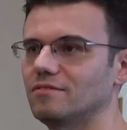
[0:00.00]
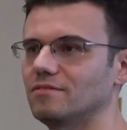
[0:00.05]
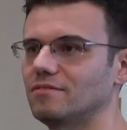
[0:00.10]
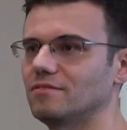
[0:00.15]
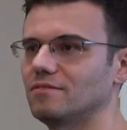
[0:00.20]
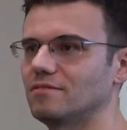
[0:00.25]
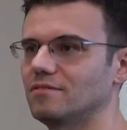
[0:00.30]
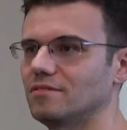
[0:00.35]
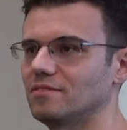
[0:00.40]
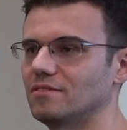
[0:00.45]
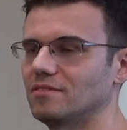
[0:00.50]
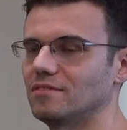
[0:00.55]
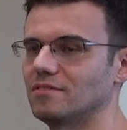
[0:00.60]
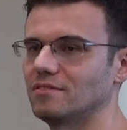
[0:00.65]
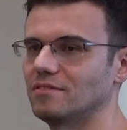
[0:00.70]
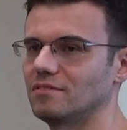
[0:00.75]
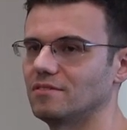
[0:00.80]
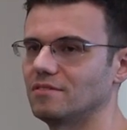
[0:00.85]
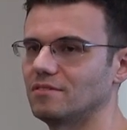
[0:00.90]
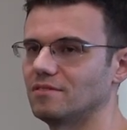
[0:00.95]

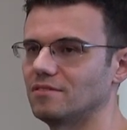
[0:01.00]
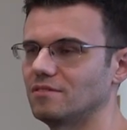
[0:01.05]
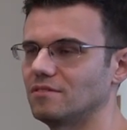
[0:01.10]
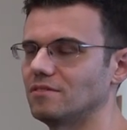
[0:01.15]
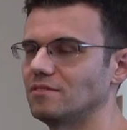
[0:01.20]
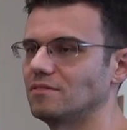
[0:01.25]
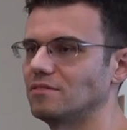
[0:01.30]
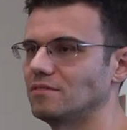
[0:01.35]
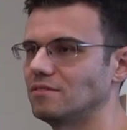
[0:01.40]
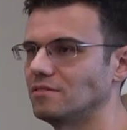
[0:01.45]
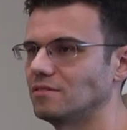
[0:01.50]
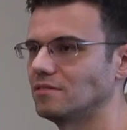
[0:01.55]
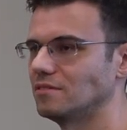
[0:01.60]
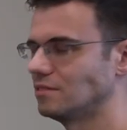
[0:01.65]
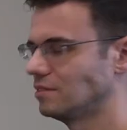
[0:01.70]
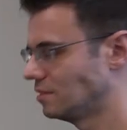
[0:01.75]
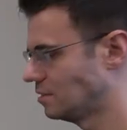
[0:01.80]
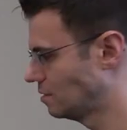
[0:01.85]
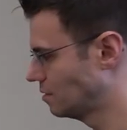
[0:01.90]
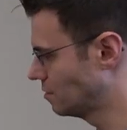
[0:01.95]

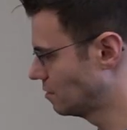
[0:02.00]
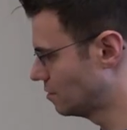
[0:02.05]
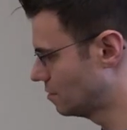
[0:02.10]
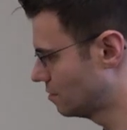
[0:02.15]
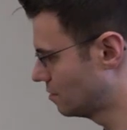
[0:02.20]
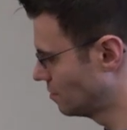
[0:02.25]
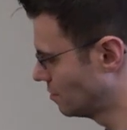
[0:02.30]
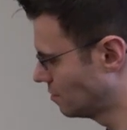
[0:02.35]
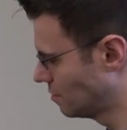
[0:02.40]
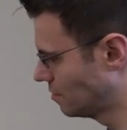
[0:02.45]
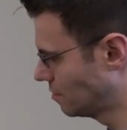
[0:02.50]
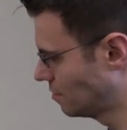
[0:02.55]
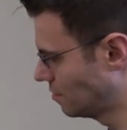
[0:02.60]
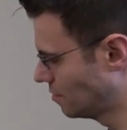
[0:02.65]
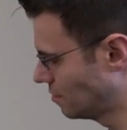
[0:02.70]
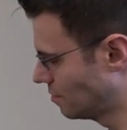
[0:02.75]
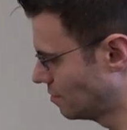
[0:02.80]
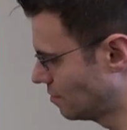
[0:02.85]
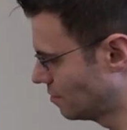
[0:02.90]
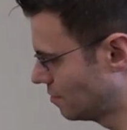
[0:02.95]

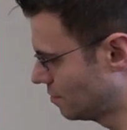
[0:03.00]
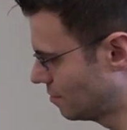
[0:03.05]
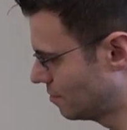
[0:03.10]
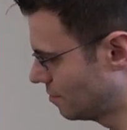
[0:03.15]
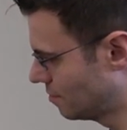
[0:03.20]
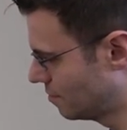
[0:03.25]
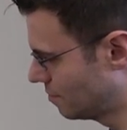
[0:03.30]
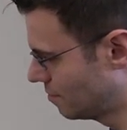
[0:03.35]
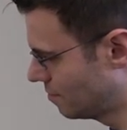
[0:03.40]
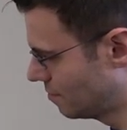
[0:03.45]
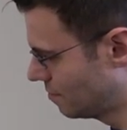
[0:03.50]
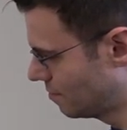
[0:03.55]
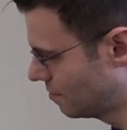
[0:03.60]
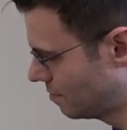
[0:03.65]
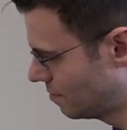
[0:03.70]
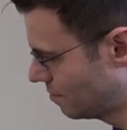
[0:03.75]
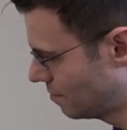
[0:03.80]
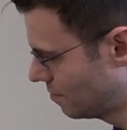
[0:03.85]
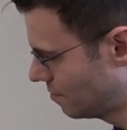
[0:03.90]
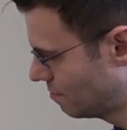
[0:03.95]

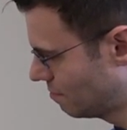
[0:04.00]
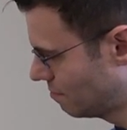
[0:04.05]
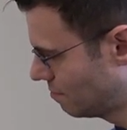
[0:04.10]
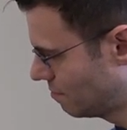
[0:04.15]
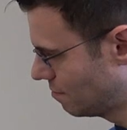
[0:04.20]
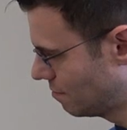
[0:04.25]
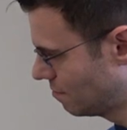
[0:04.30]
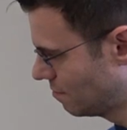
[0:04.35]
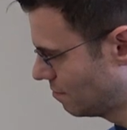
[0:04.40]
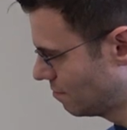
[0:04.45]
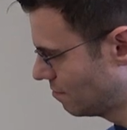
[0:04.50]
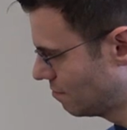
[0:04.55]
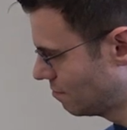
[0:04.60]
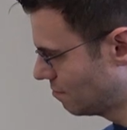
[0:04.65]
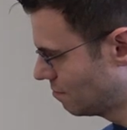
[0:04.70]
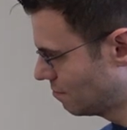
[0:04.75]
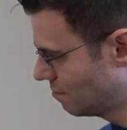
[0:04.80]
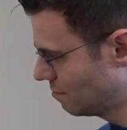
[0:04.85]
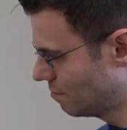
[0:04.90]
No one is speaking in this clip.